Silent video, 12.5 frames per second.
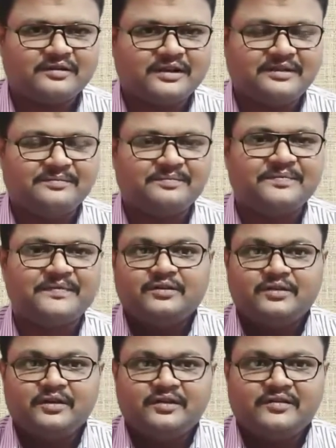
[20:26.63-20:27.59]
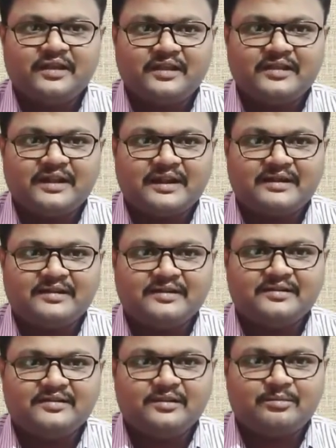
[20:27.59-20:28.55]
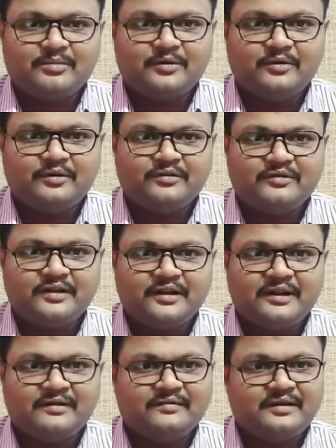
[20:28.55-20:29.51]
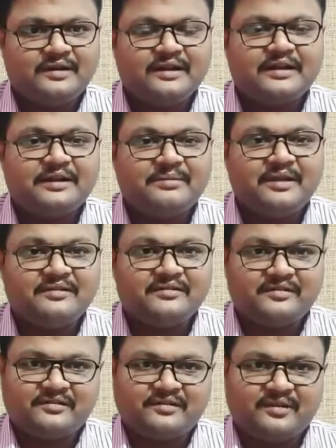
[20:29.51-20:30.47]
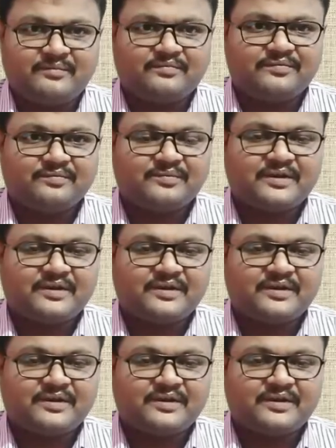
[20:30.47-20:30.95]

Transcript: Done. So you see that the producer level remains the same,